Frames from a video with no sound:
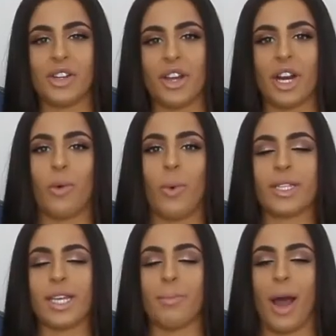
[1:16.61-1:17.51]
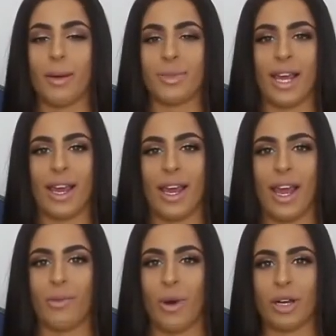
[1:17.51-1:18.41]
here, what's up? I'm Sayeh,
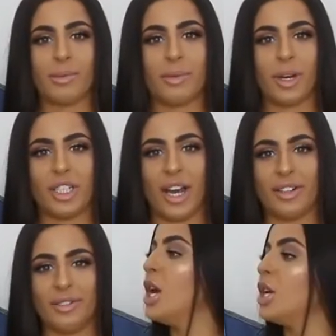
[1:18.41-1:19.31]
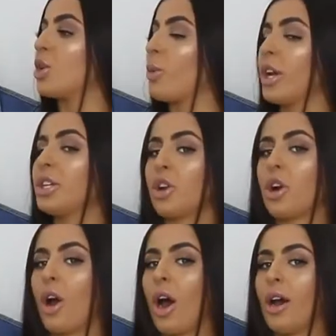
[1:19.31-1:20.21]
and welcome to my channel. So we're gonna start
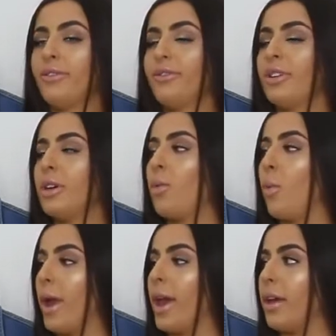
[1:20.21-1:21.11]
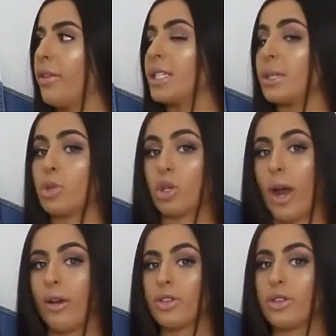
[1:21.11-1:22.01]
off with
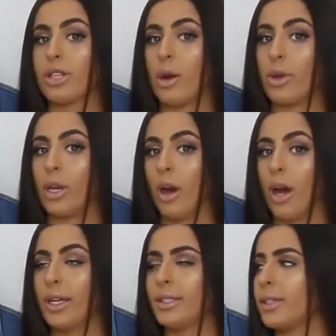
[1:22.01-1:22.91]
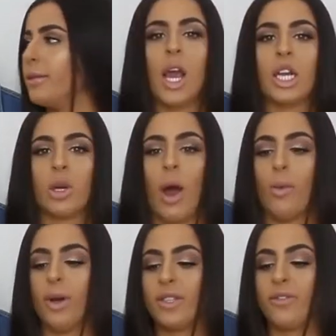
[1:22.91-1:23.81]
trousers that we got. So I
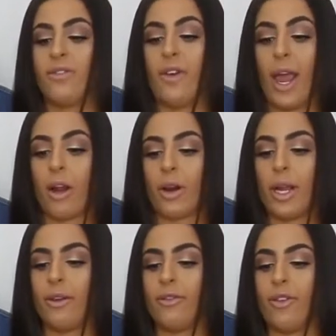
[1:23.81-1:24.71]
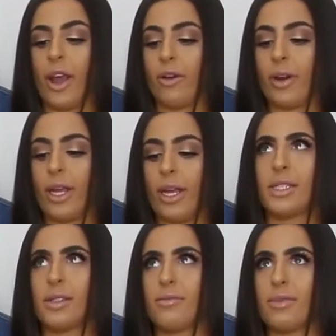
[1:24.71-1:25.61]
was very,
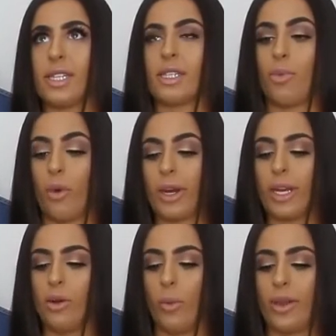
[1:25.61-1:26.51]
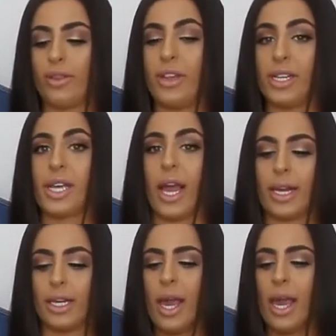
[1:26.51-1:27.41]
very disappointed with this
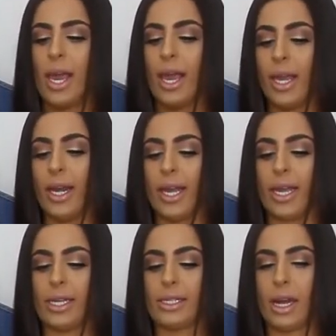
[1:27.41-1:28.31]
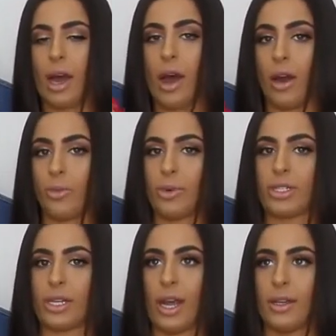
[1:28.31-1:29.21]
item. It is
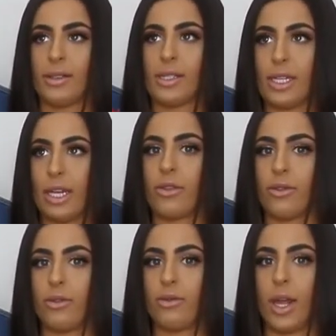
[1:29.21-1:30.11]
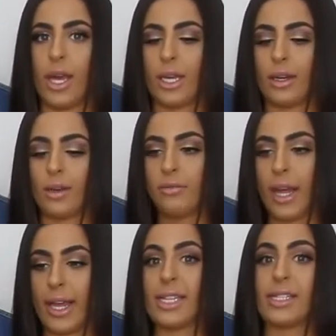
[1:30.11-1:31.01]
100% see-through, like
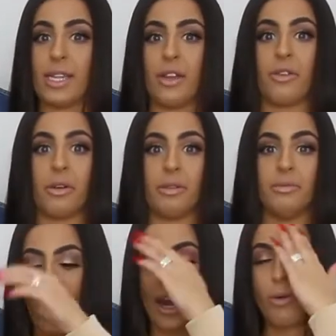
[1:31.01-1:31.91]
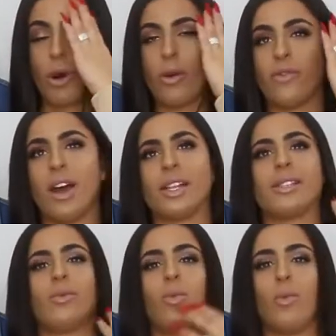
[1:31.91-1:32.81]
it's see-through. I don't know if that's
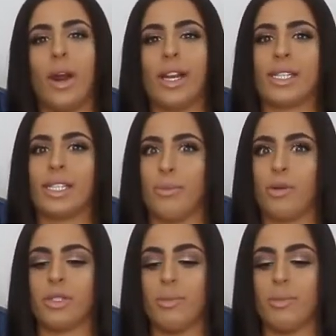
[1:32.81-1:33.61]
what it's supposed to